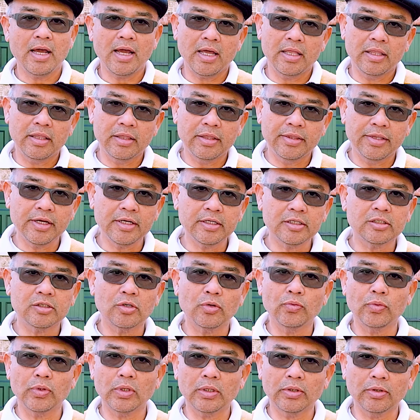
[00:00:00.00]
And this
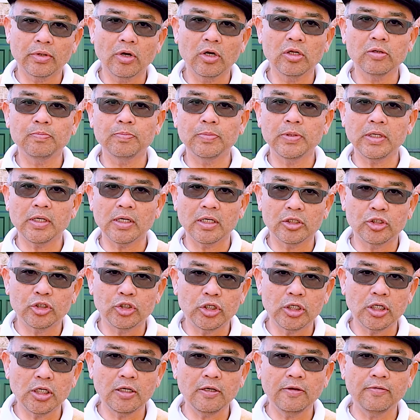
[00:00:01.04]
will not be
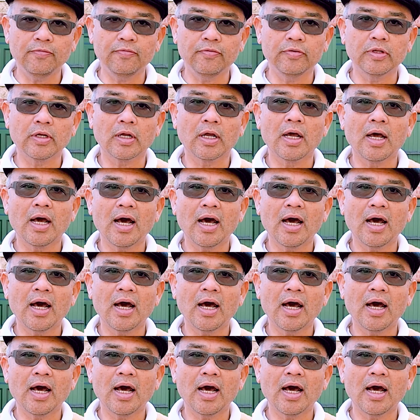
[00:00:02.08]
achieved